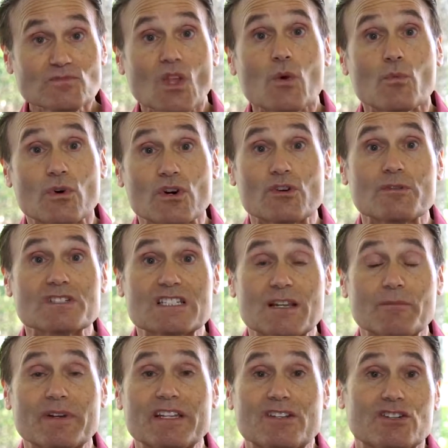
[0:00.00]
where
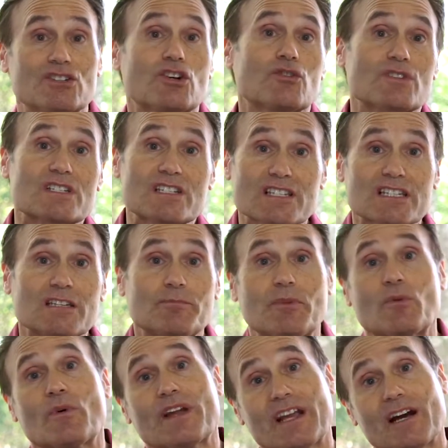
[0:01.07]
somebody could go to sleep and
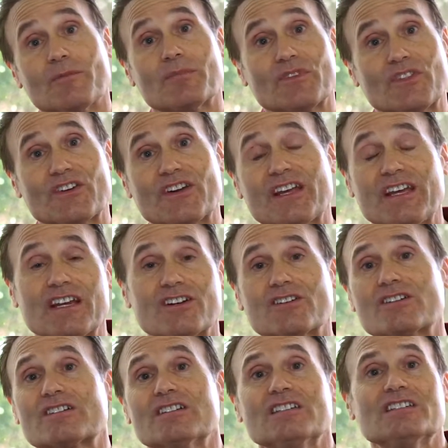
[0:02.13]
wake up with their hair,
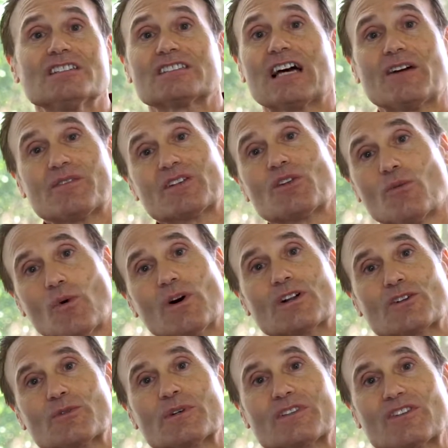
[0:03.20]
and dive in the
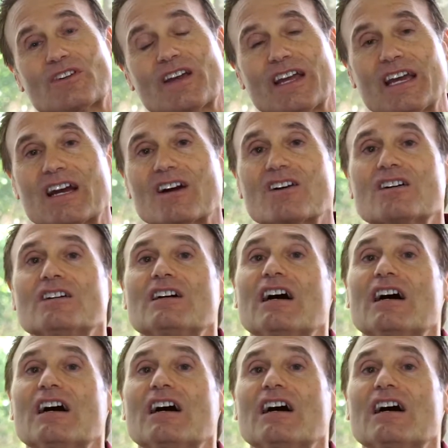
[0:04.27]
water with their hair.